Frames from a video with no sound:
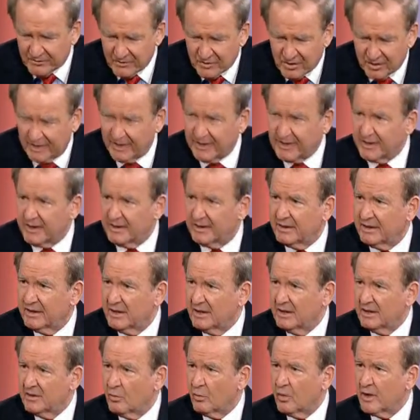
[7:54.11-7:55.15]
right. Lyndon.
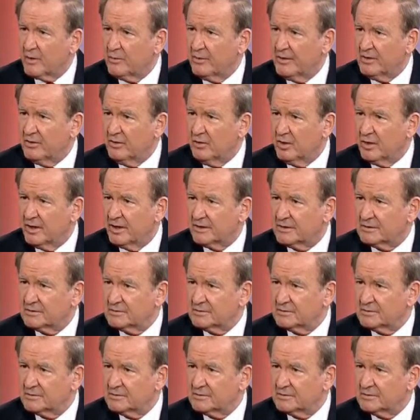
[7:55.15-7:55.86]
Right. And what Lyndon are we doing?